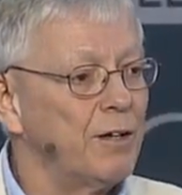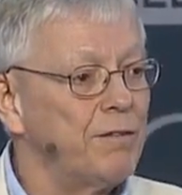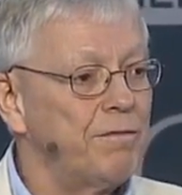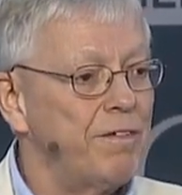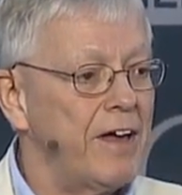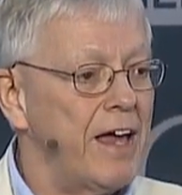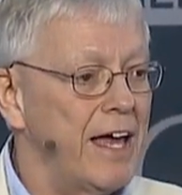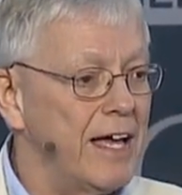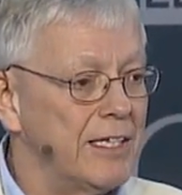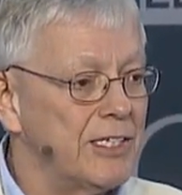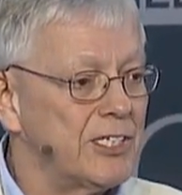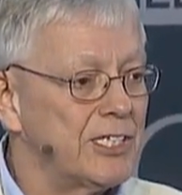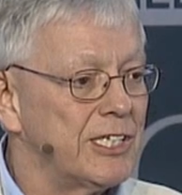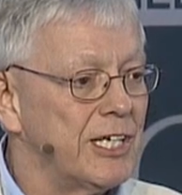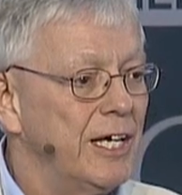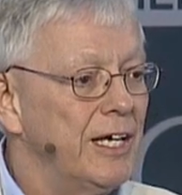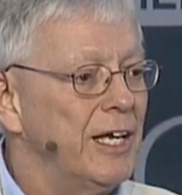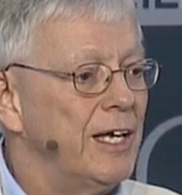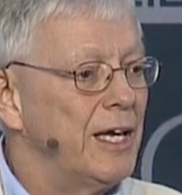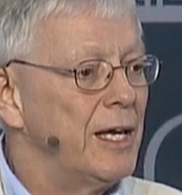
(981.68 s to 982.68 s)
advance
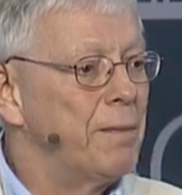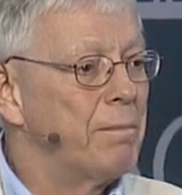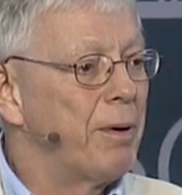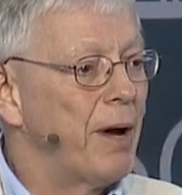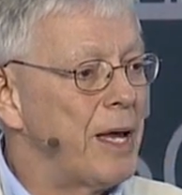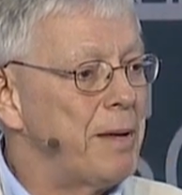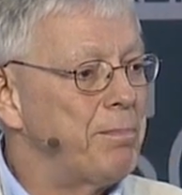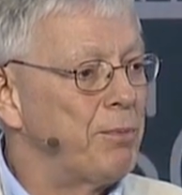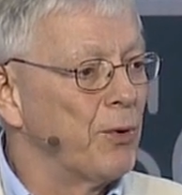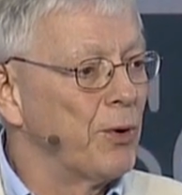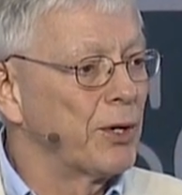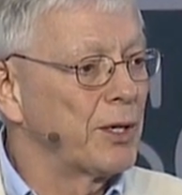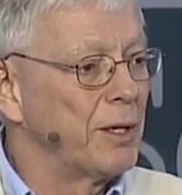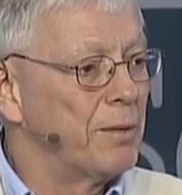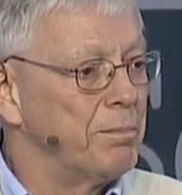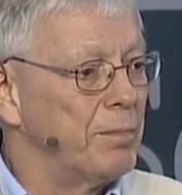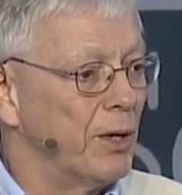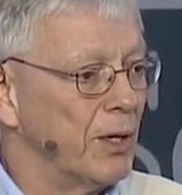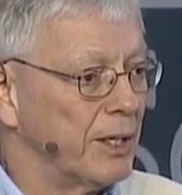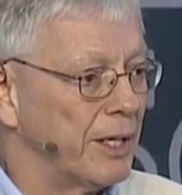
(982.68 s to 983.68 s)
in pipe
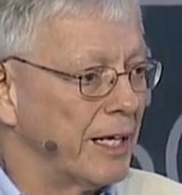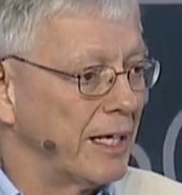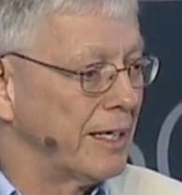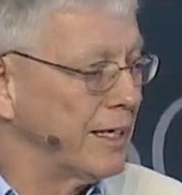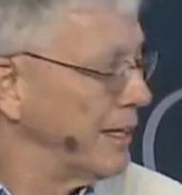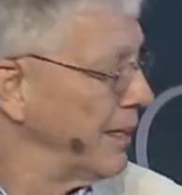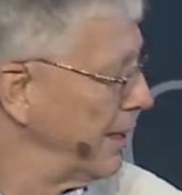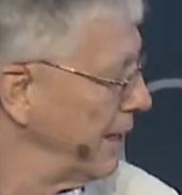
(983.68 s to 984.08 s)
organ building,